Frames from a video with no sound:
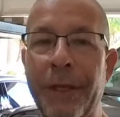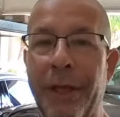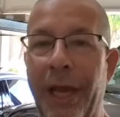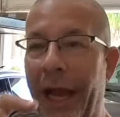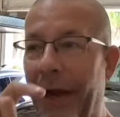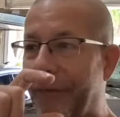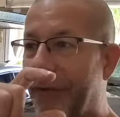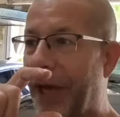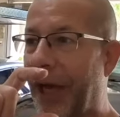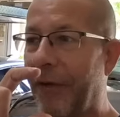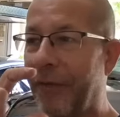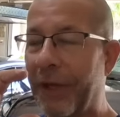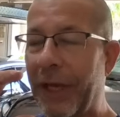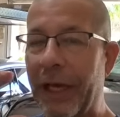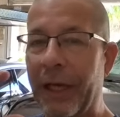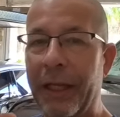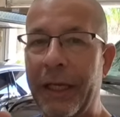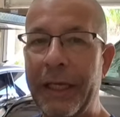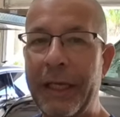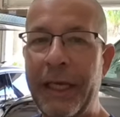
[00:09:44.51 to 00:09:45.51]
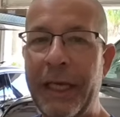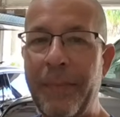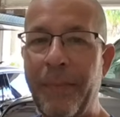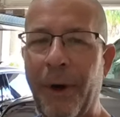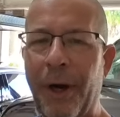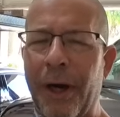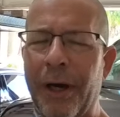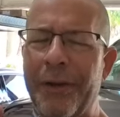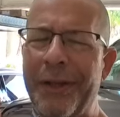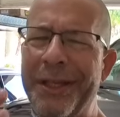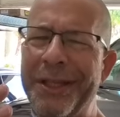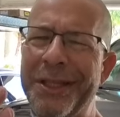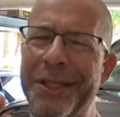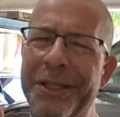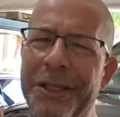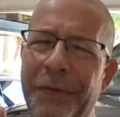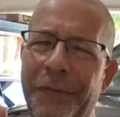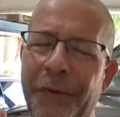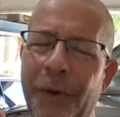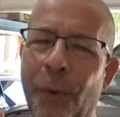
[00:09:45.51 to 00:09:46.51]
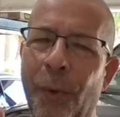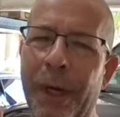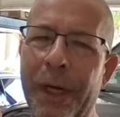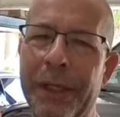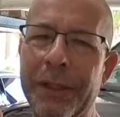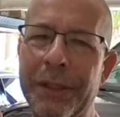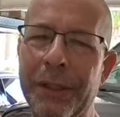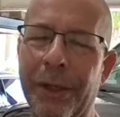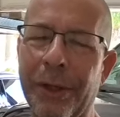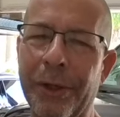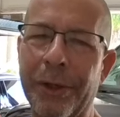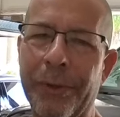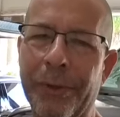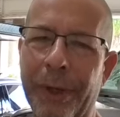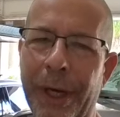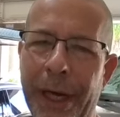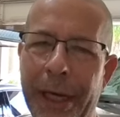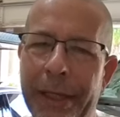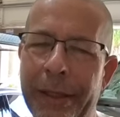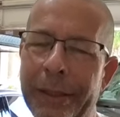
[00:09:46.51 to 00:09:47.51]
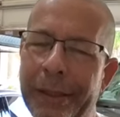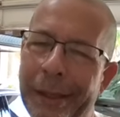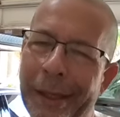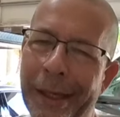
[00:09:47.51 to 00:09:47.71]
You have to have the LED bar, and this is if you want it to look right.